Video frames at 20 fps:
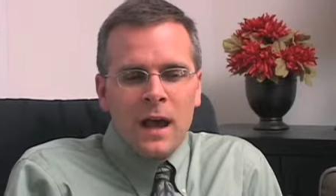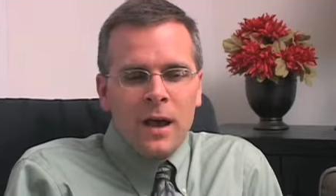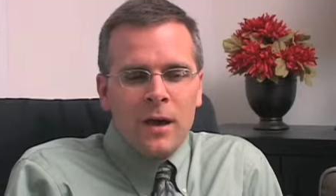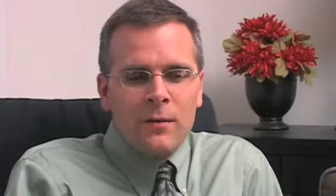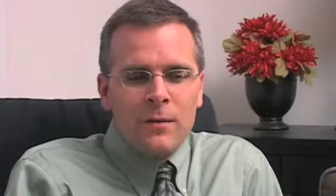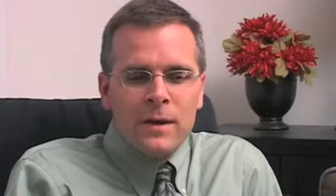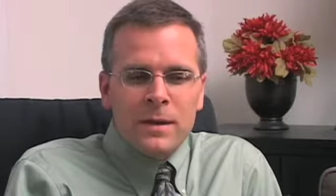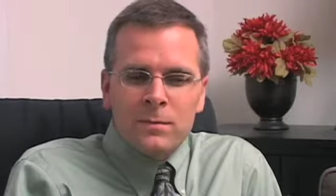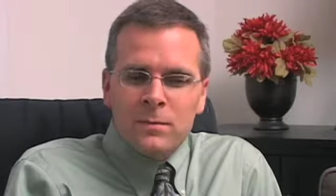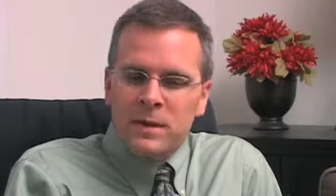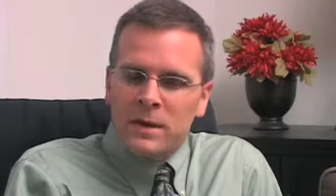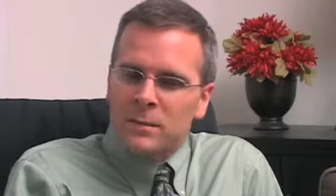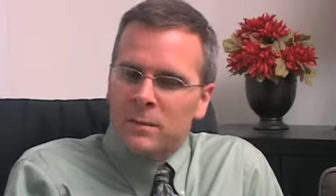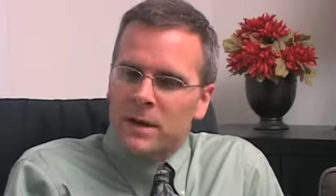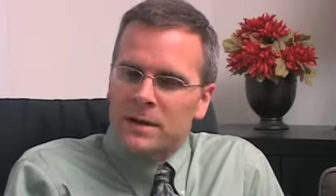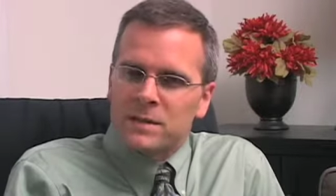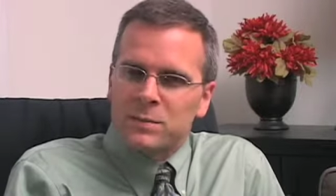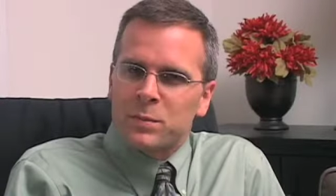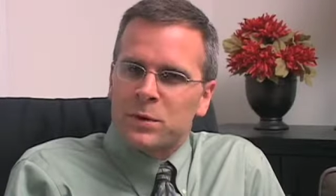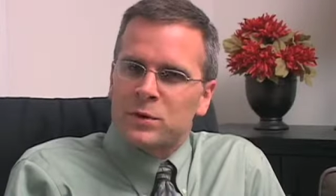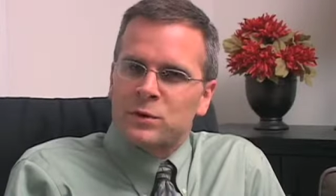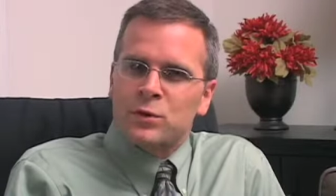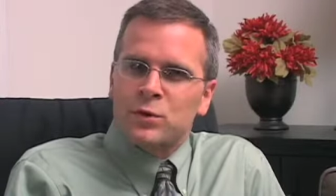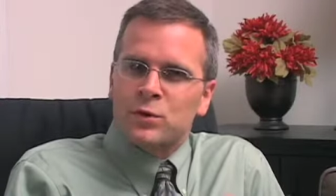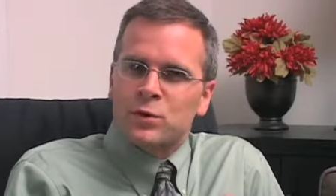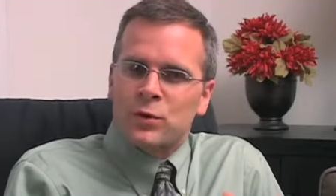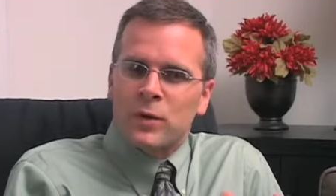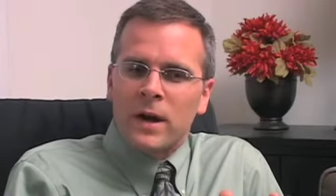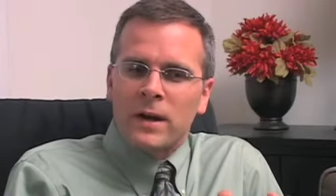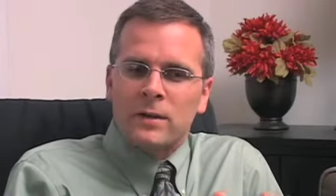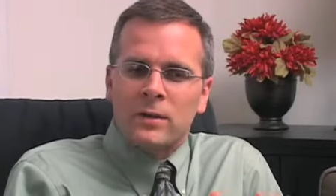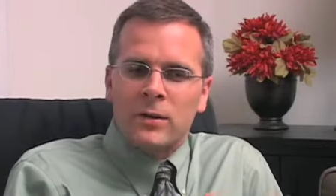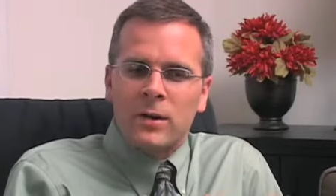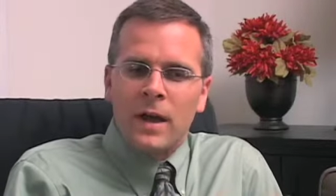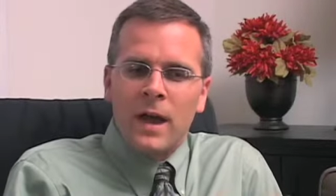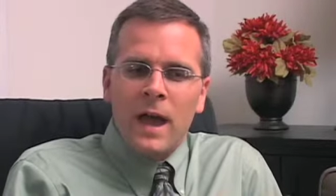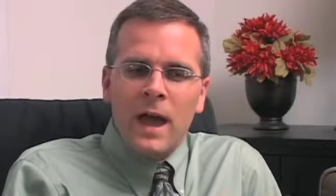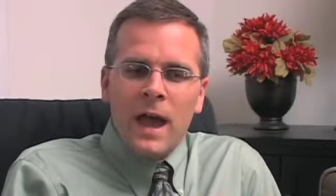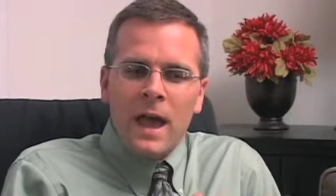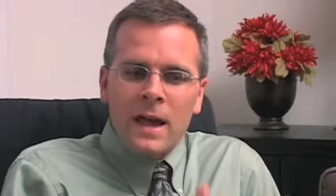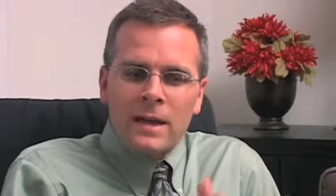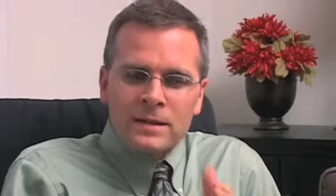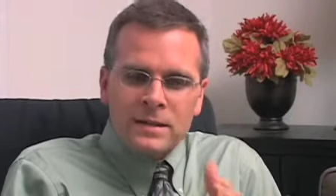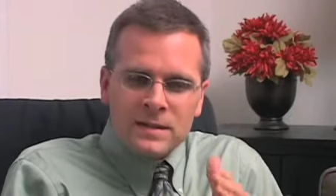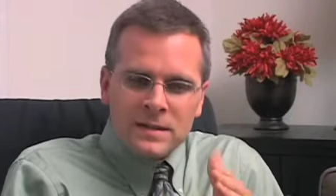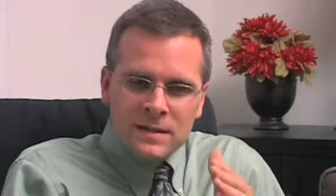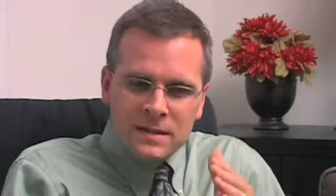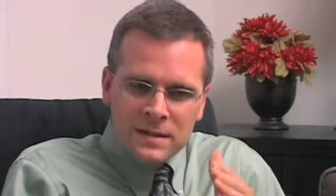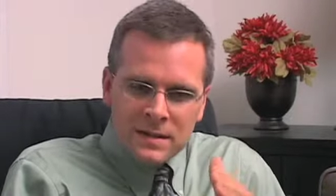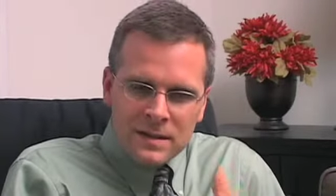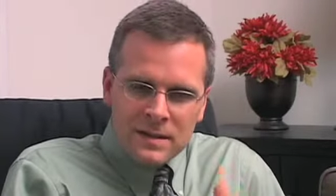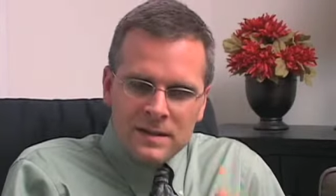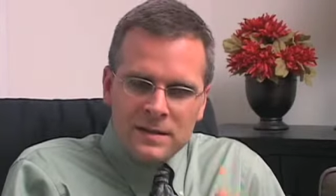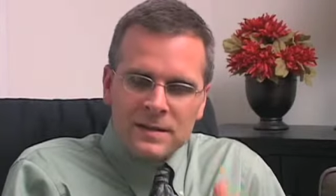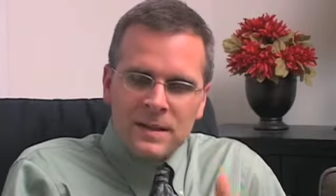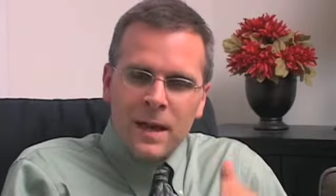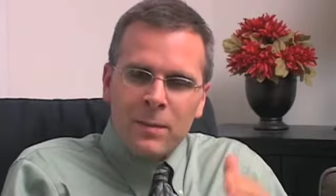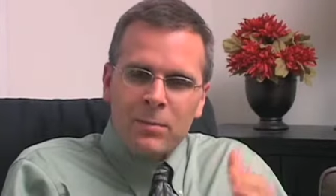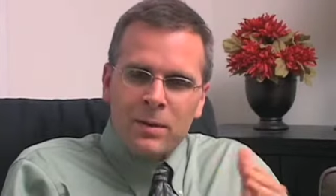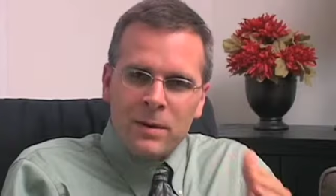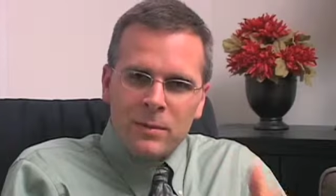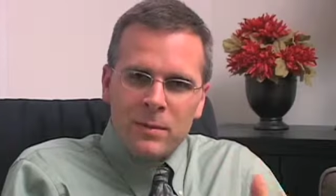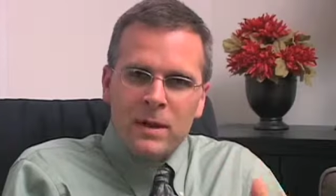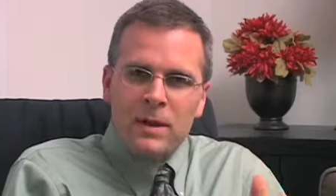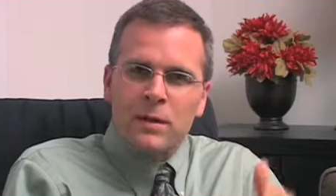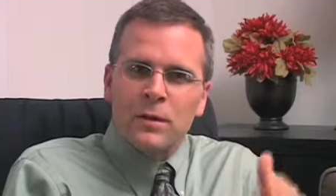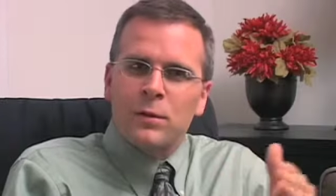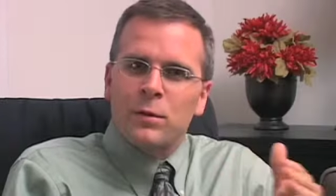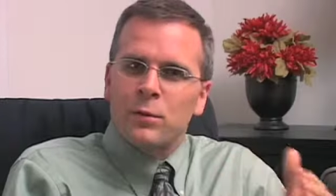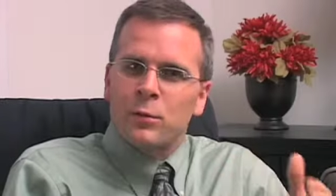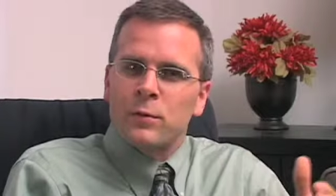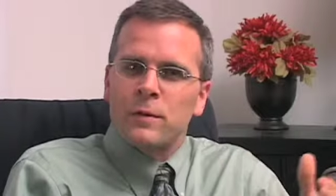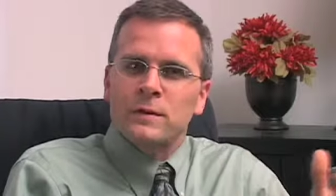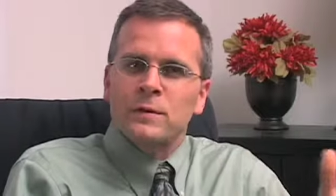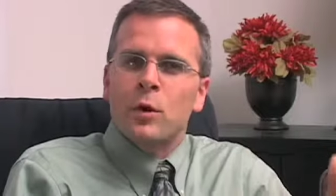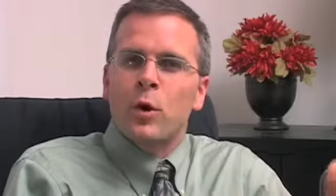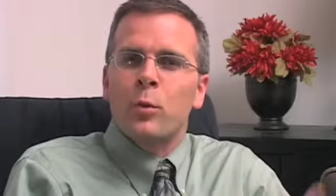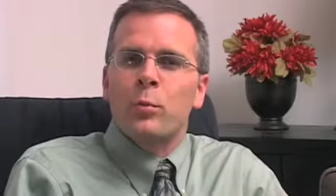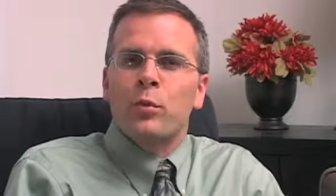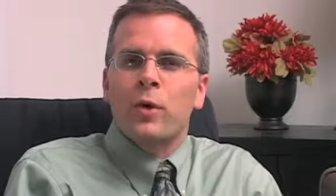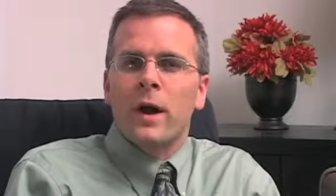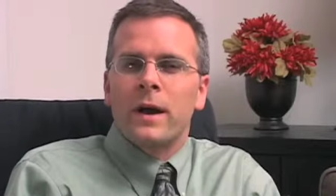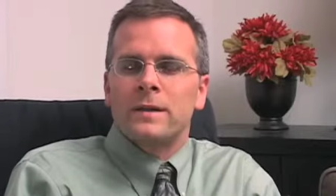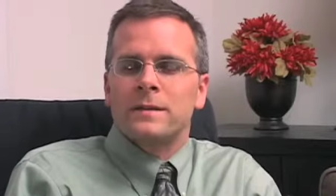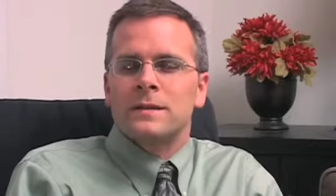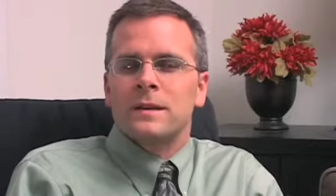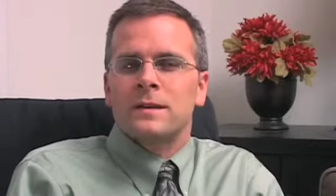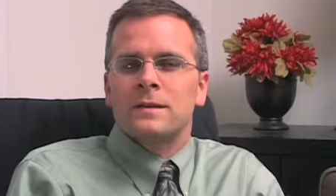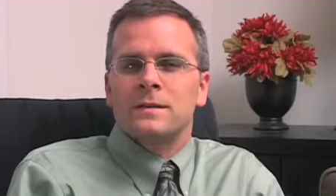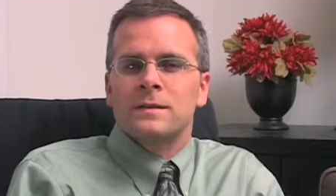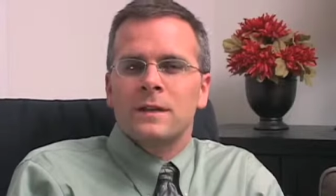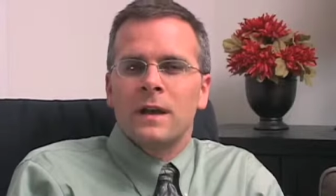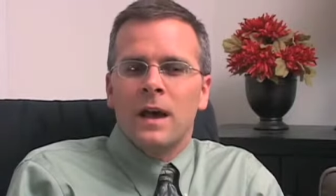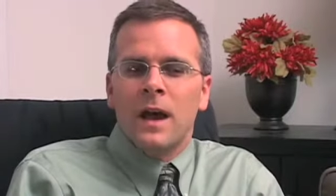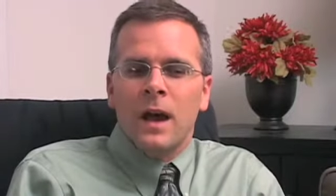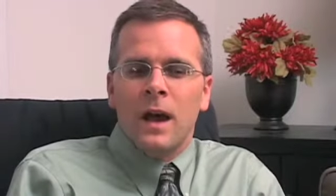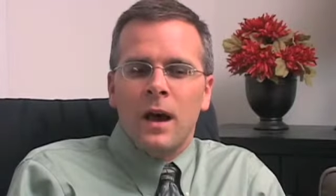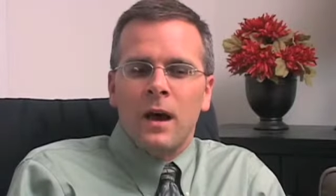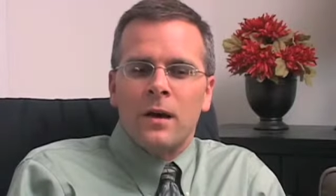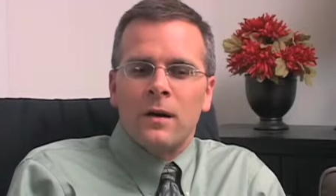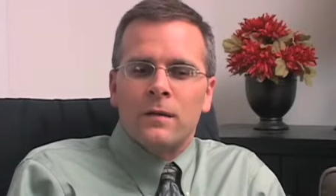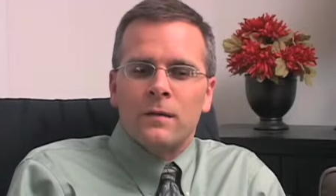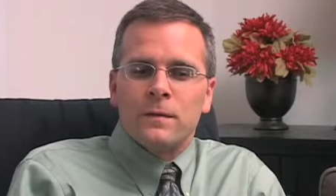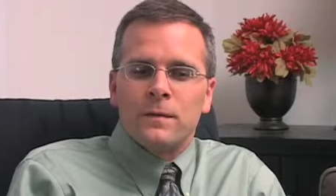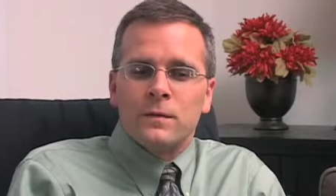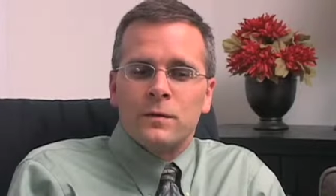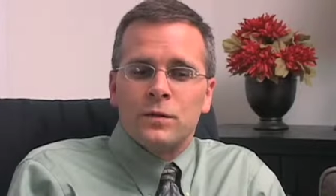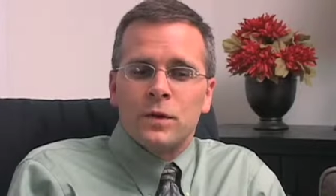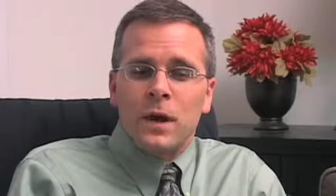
of him being my spiritual director and just stepping me through this whole process of